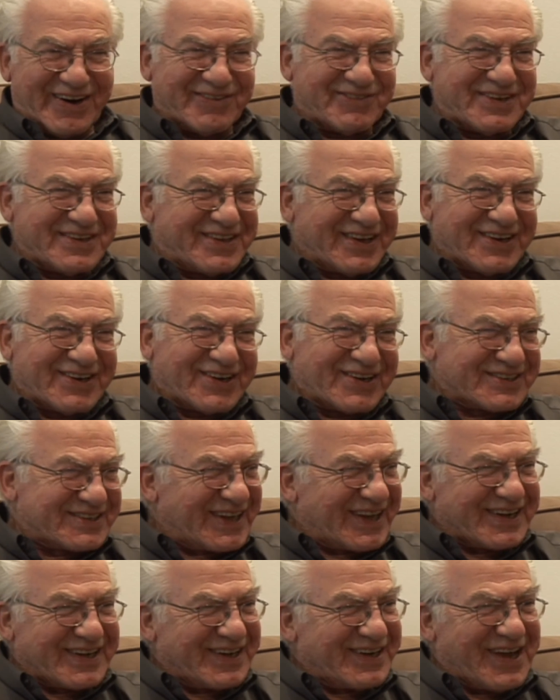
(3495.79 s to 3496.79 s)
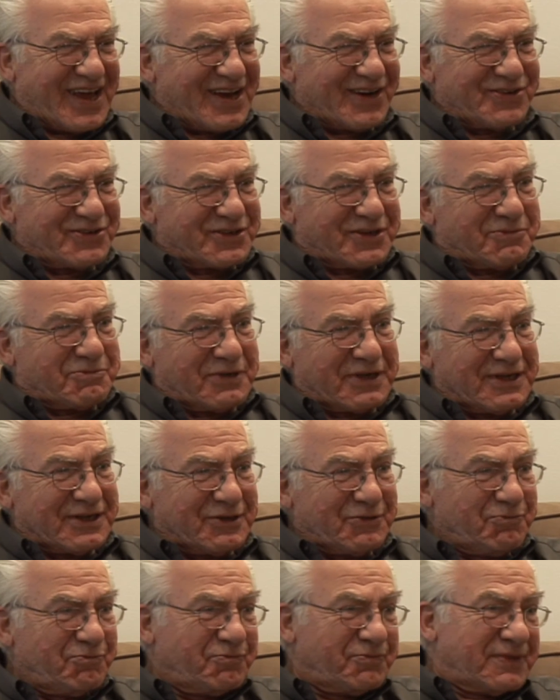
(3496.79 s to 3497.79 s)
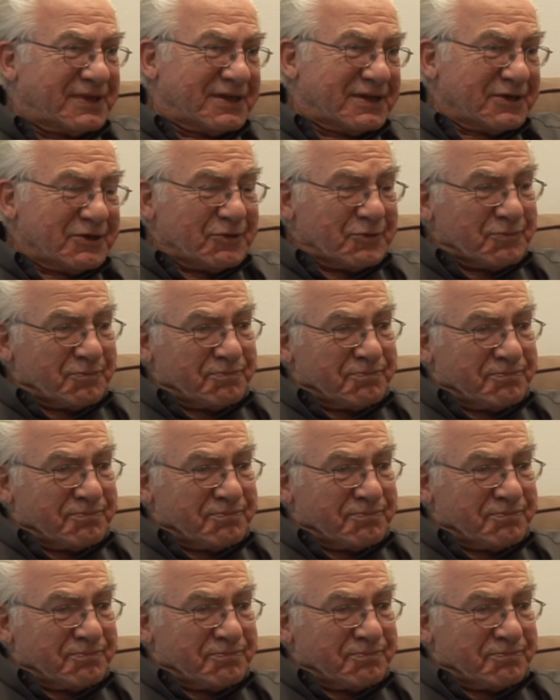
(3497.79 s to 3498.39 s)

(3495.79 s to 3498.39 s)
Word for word: everything looks like a nail to me. Mm-hmm.